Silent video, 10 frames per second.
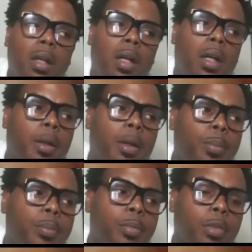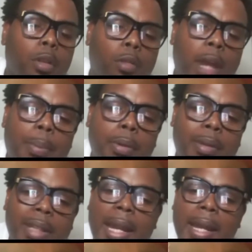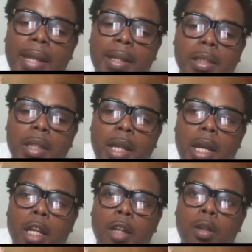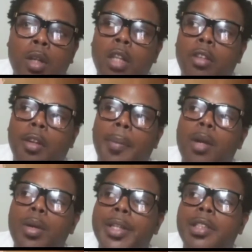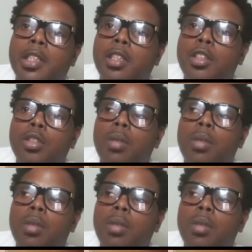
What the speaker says: the rappers dying in Chicago. So my question is,